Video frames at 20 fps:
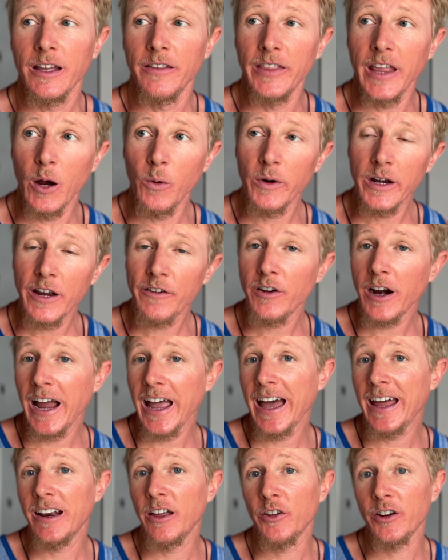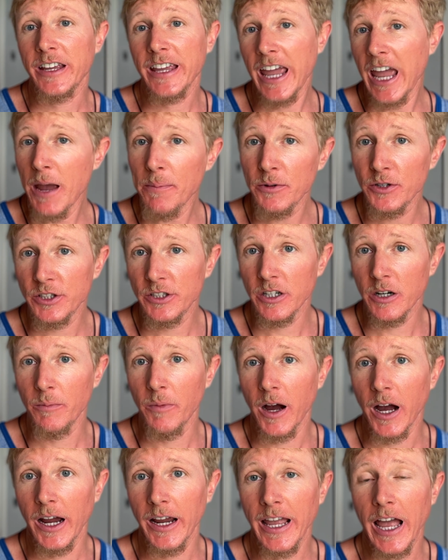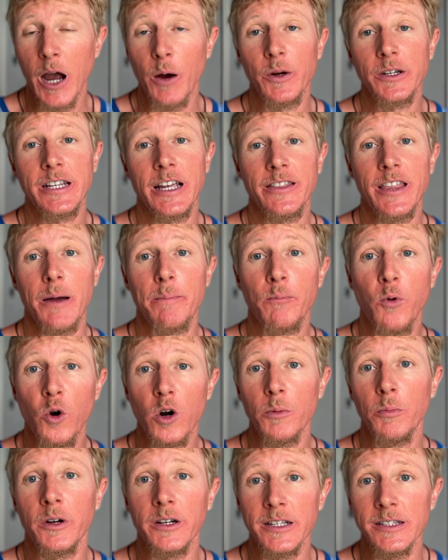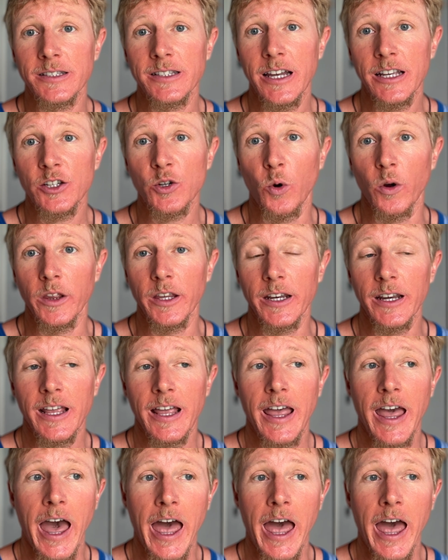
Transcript: Now, whenever I had other campers nearby, I would take that portable cassette toilet,